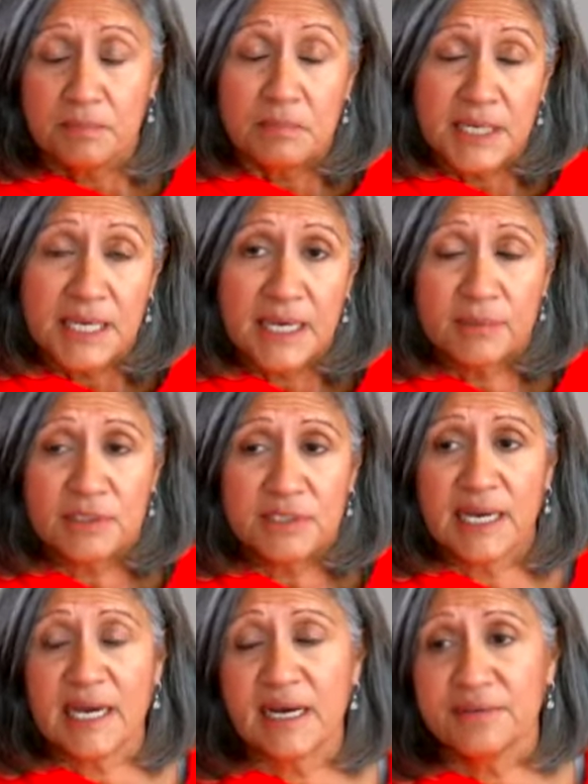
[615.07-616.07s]
be able to
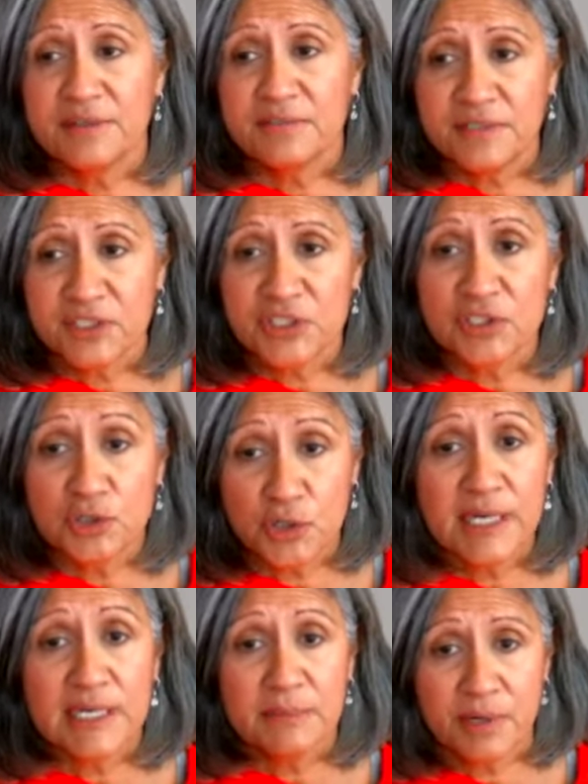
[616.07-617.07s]
have an efficient
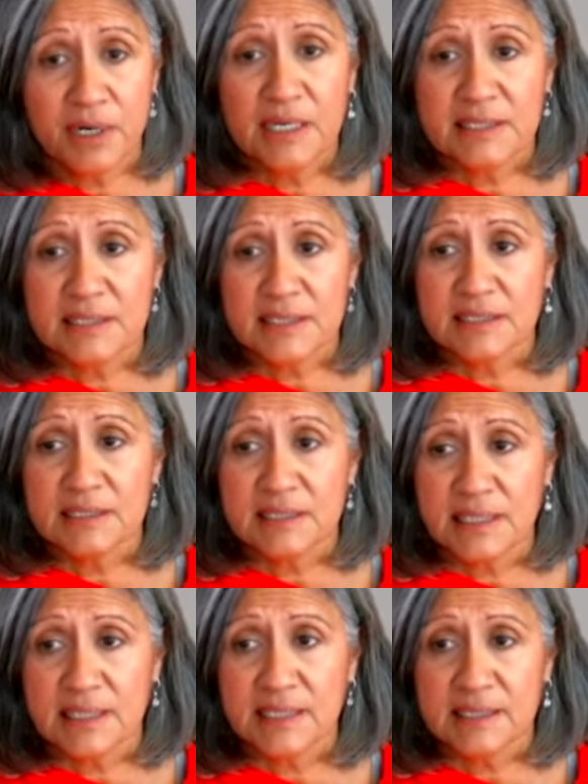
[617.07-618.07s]
training process
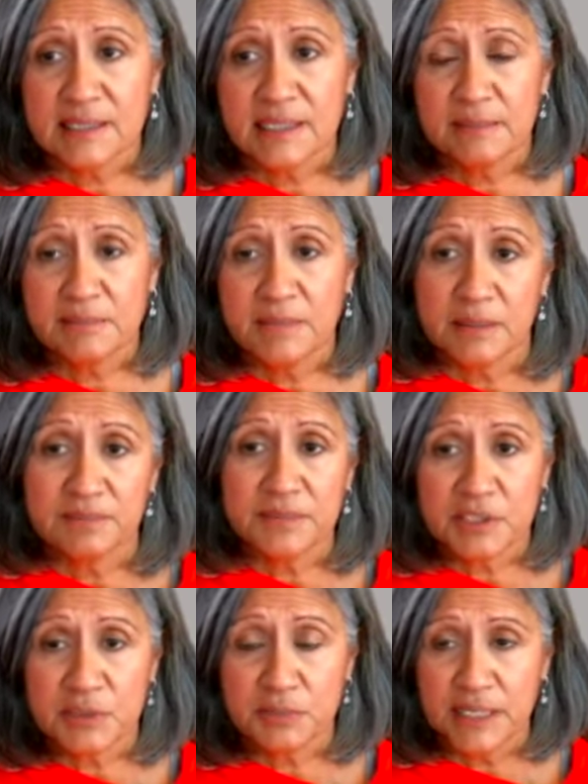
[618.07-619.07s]
to get them up to
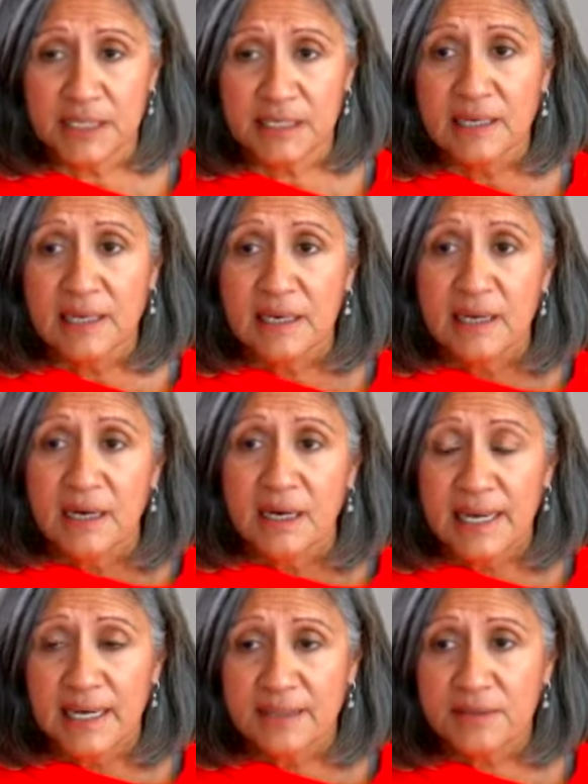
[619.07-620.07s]
speed.
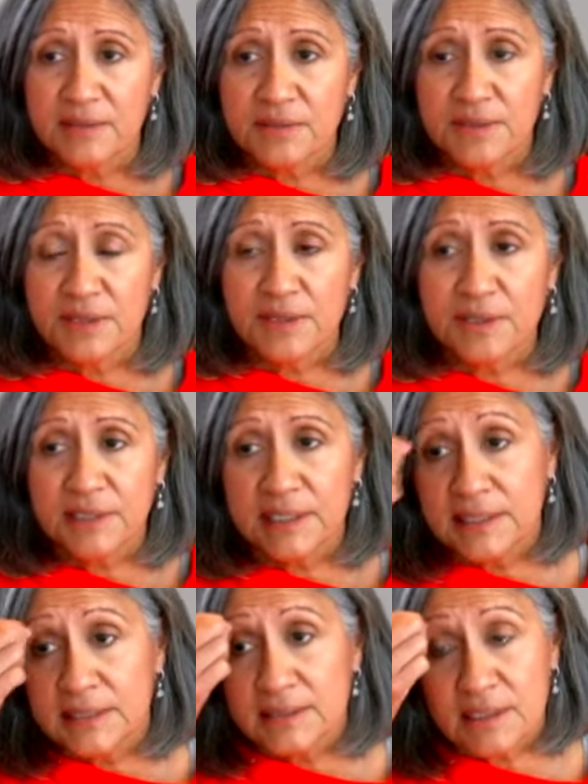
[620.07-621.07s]
And the third
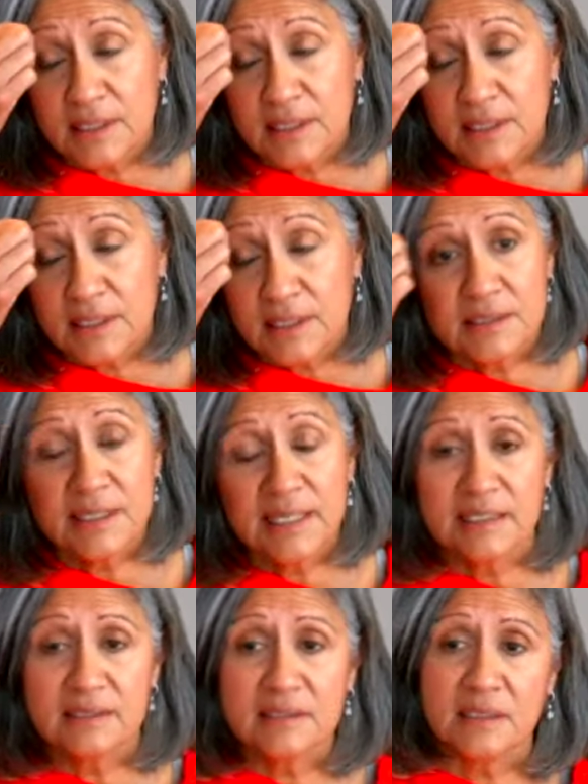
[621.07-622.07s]
is the cost,
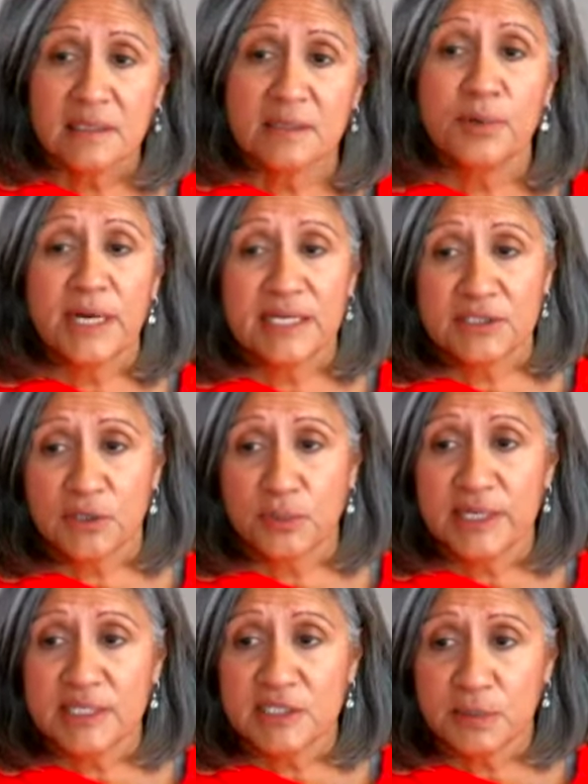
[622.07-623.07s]
as Brad's
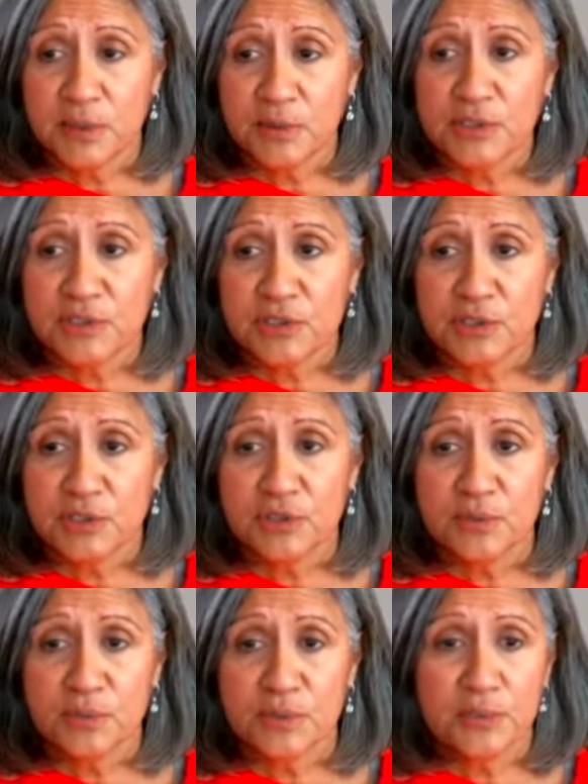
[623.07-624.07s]
already spoken
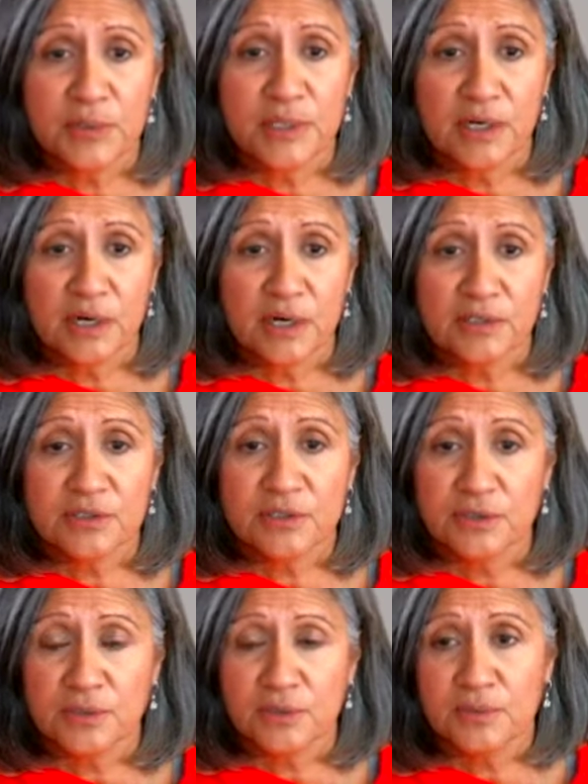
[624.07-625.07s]
to with regard
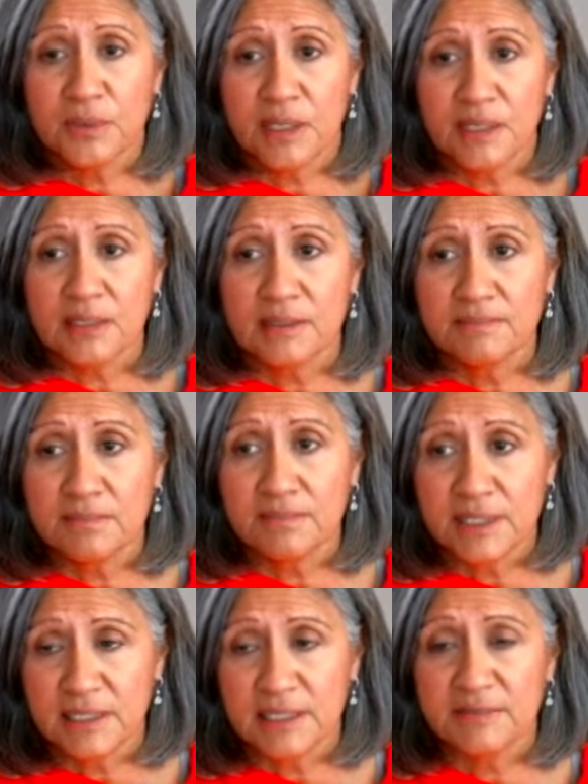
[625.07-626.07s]
to
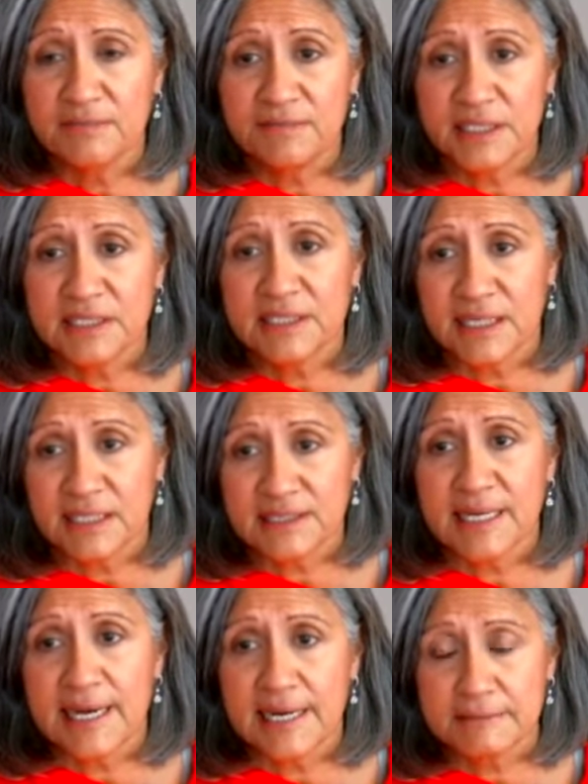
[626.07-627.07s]
the fintech
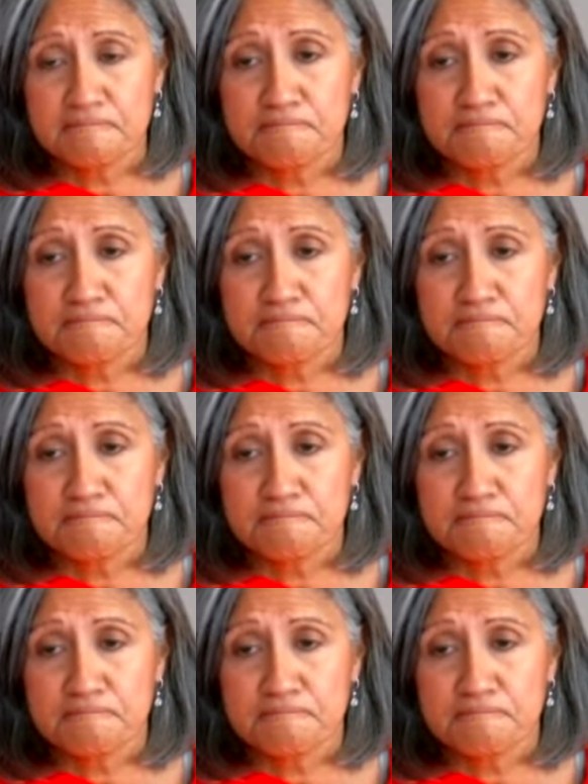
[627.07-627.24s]
stack.